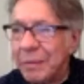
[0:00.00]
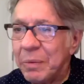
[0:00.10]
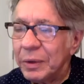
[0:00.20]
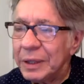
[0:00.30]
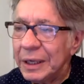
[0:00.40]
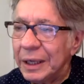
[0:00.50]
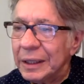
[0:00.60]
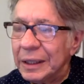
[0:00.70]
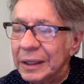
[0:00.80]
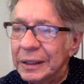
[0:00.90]
working on
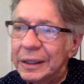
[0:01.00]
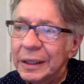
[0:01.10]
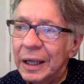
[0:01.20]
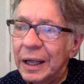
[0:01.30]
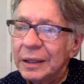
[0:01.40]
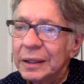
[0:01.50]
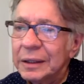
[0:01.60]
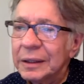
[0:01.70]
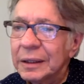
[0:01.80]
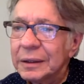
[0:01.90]
a on
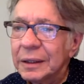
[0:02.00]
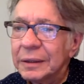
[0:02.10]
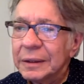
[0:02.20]
a on a